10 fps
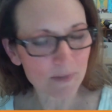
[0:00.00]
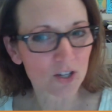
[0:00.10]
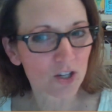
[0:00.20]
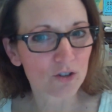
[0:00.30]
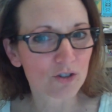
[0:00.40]
the
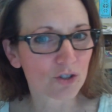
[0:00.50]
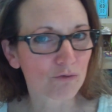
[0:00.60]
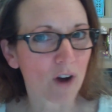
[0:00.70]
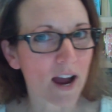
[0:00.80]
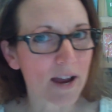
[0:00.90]
hugest
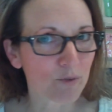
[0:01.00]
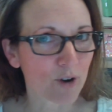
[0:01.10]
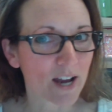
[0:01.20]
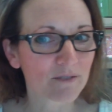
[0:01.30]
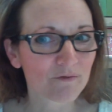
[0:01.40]
rye
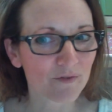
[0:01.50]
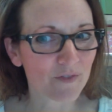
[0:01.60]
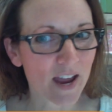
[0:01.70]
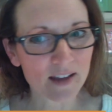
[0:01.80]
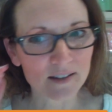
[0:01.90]
bread
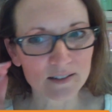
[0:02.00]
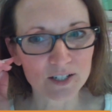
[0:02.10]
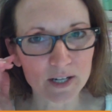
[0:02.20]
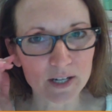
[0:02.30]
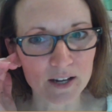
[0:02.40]
fan. You know,
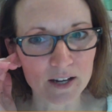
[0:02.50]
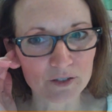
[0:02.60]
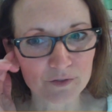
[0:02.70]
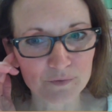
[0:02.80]
I'd kind of